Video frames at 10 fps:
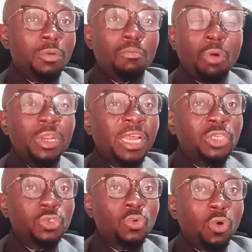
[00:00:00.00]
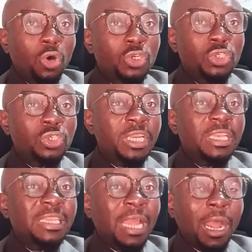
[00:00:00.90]
more than
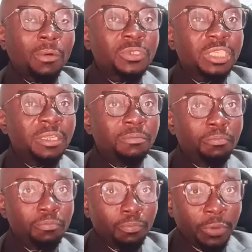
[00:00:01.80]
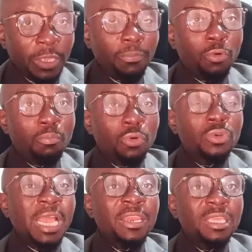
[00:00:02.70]
200,000 people
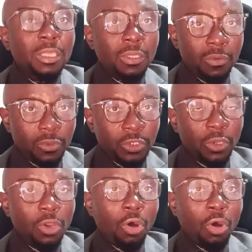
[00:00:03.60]
brutally killed